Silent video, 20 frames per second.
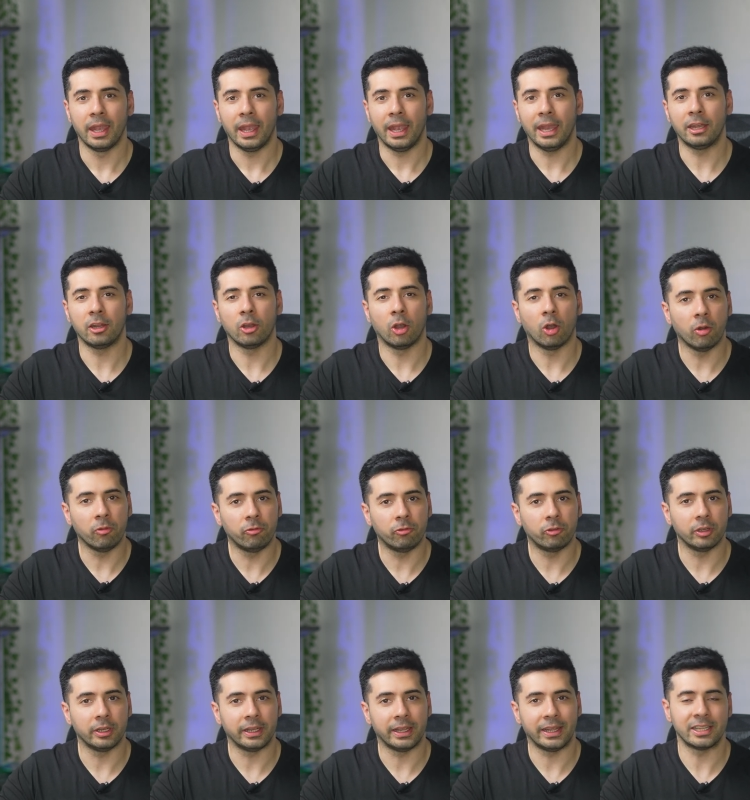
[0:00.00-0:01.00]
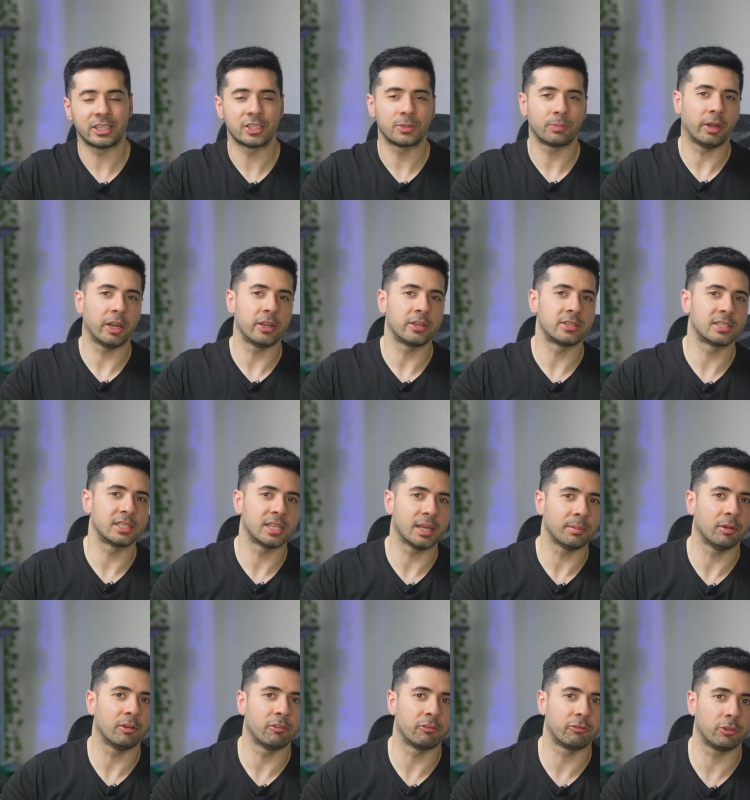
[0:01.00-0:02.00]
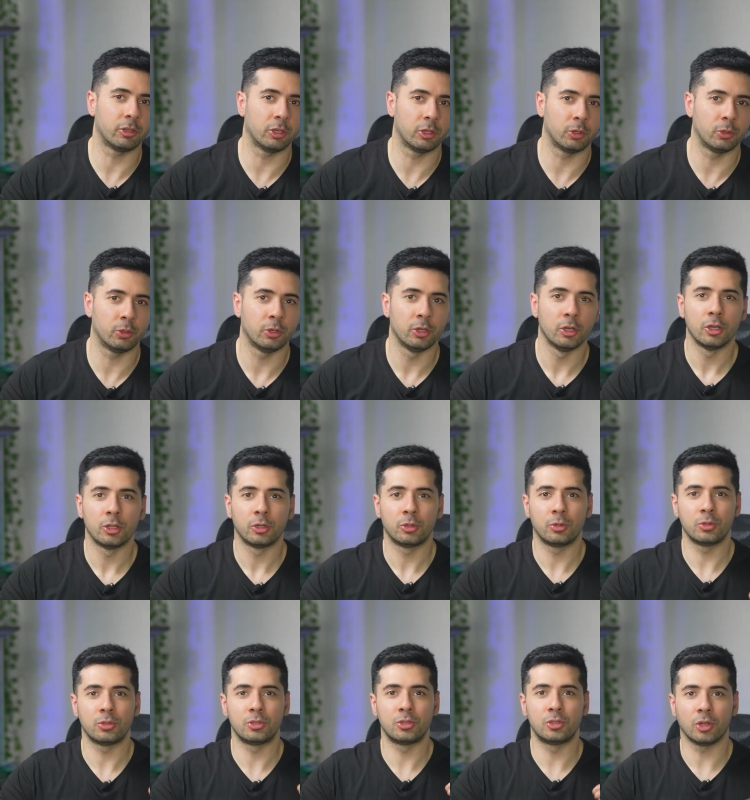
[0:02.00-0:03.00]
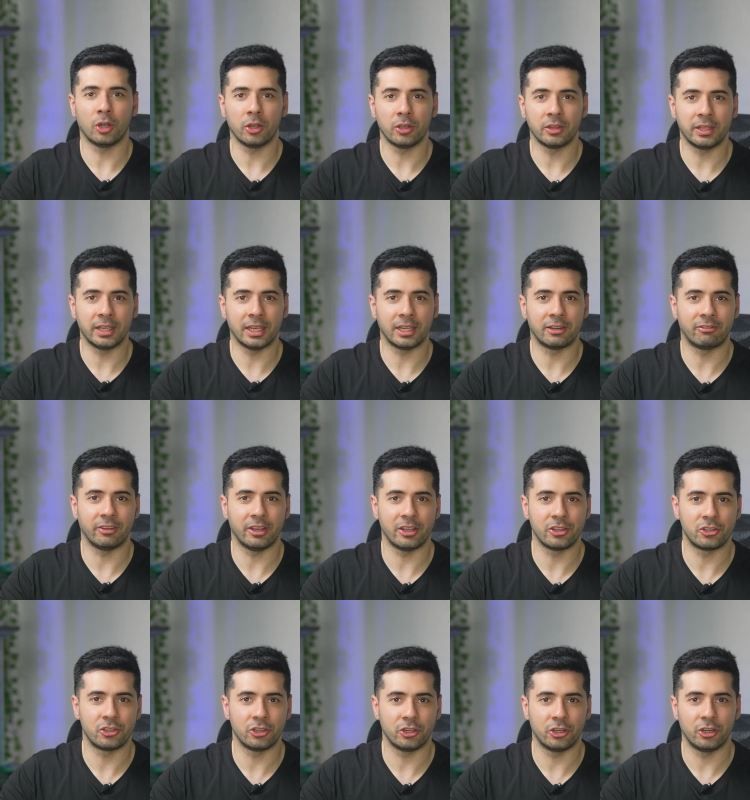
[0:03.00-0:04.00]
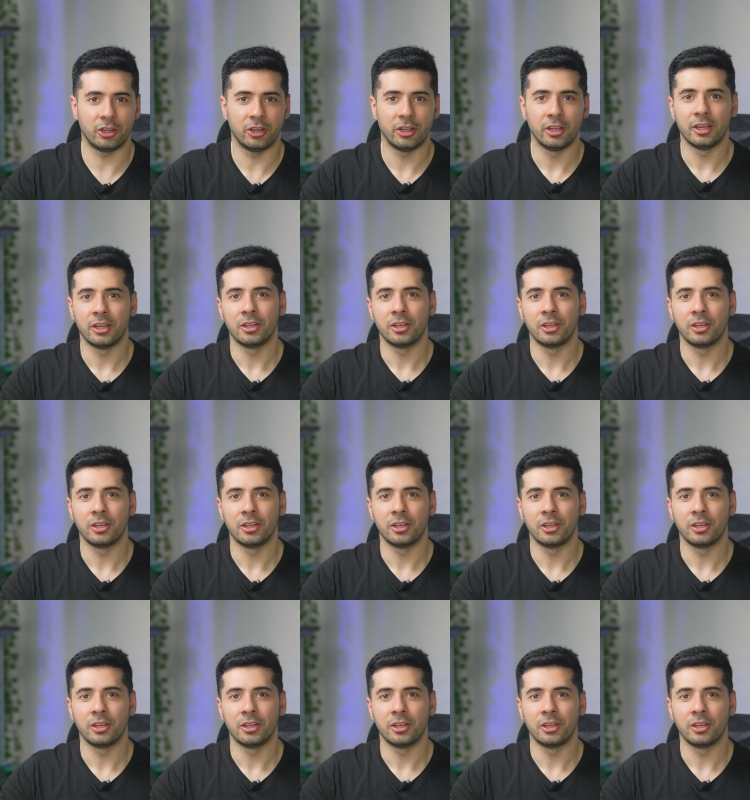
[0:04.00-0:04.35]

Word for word: and hopefully inspire some of you to join the adventure,